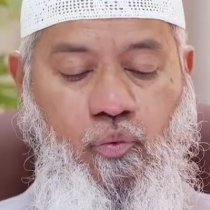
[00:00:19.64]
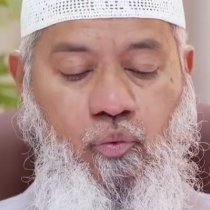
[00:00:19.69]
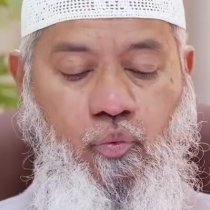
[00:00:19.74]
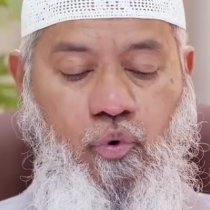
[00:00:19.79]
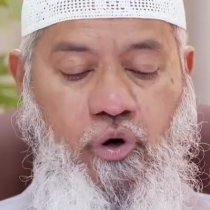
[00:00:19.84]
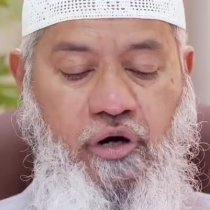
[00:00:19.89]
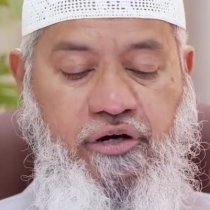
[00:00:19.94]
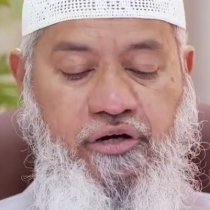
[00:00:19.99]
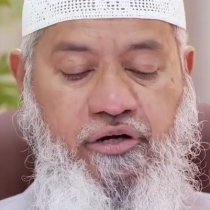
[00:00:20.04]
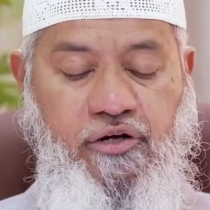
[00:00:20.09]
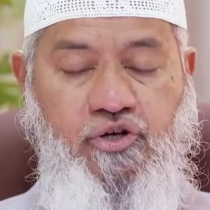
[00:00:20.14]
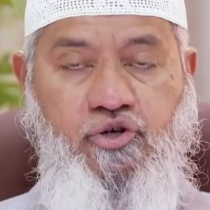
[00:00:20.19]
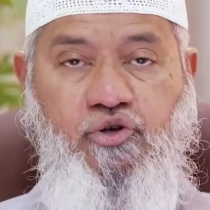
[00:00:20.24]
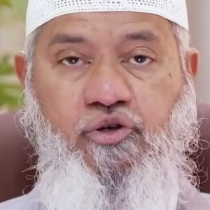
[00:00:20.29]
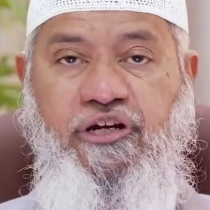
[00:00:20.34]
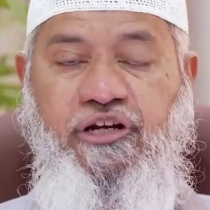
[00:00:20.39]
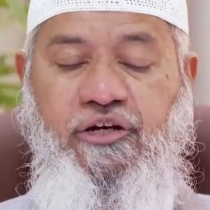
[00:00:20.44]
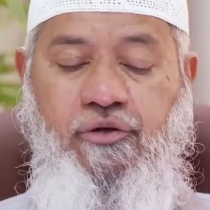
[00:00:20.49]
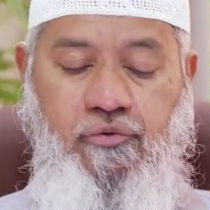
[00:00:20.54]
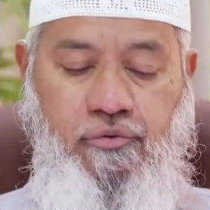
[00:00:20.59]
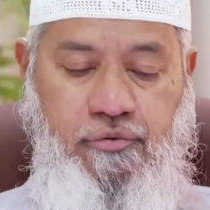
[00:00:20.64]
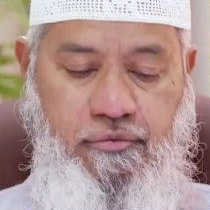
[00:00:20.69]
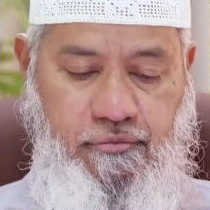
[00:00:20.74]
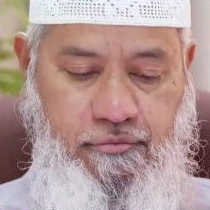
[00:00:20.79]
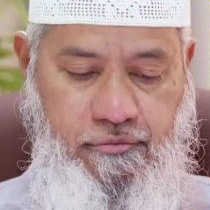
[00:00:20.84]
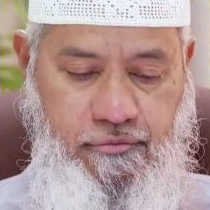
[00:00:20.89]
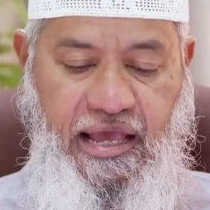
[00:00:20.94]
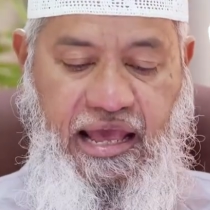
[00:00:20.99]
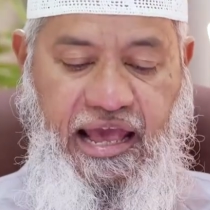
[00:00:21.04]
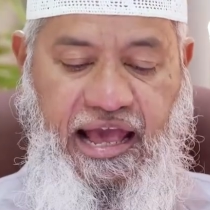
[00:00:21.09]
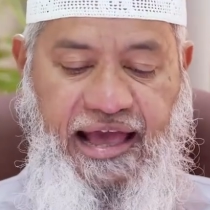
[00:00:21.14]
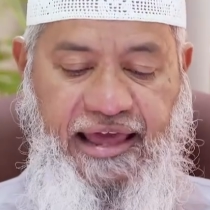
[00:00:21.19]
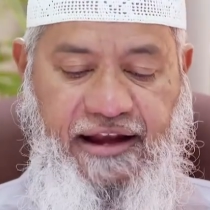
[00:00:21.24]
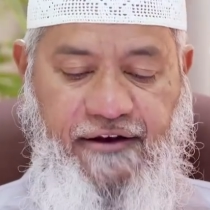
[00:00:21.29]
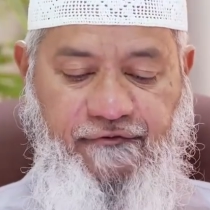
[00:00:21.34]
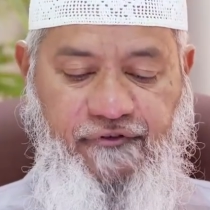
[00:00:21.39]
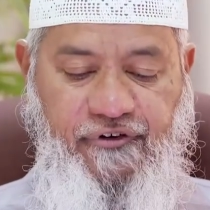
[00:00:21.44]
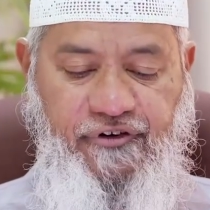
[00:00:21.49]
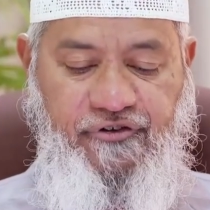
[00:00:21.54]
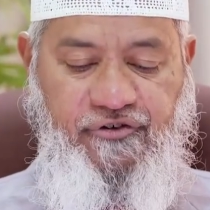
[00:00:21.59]
what should he do? And
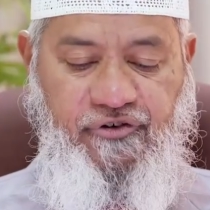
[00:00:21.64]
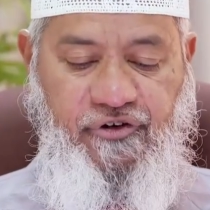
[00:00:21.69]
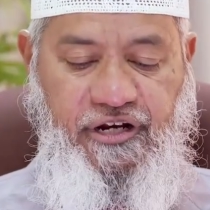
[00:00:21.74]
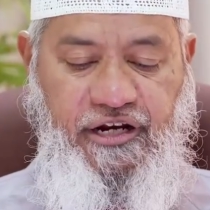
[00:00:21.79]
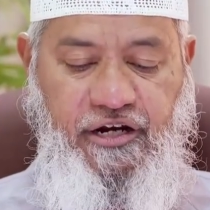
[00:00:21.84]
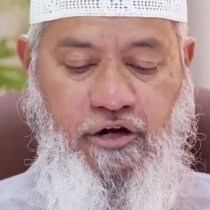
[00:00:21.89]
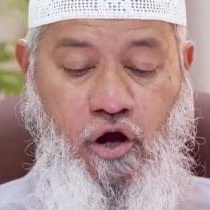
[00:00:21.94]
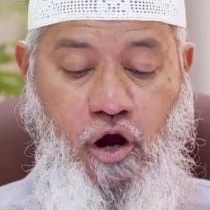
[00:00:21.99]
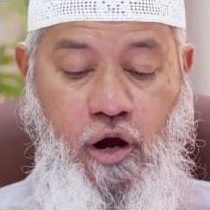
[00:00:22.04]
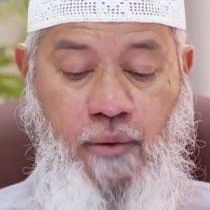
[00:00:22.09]
if a student